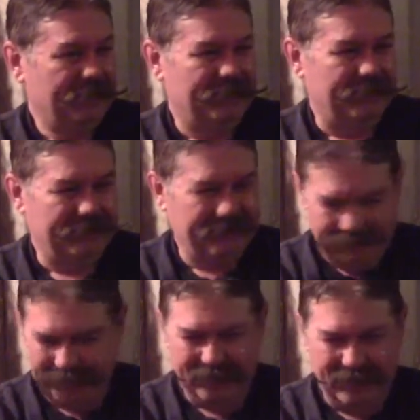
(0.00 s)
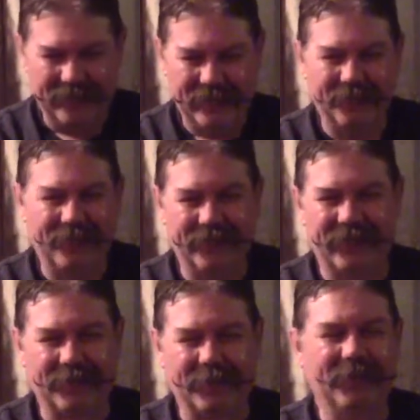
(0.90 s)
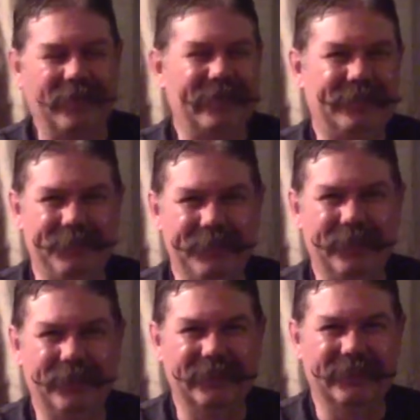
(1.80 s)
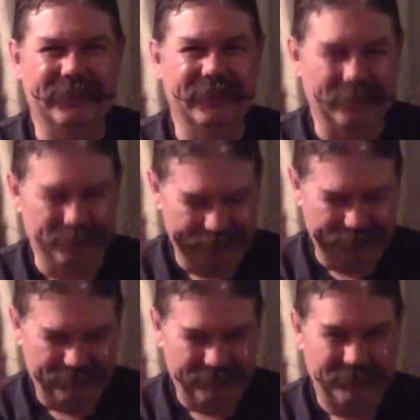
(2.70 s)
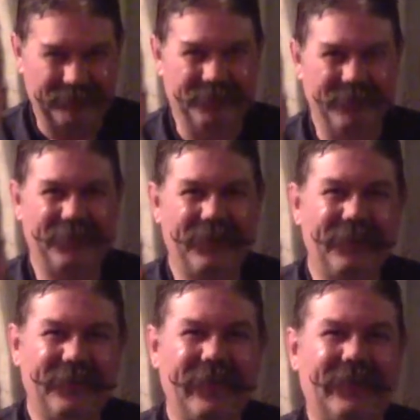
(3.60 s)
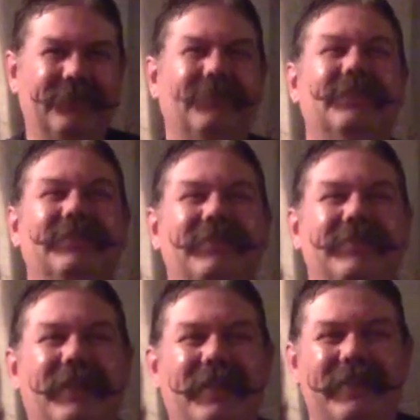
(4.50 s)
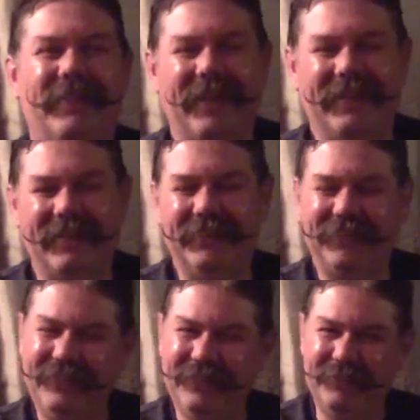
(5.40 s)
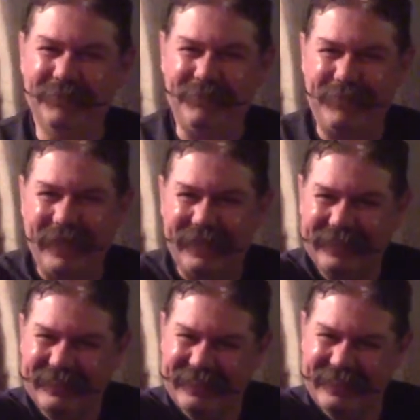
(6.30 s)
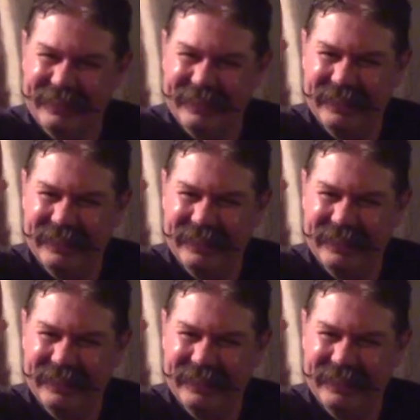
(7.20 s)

But the thing I wanted to talk about with HBO is we found out that if you balanced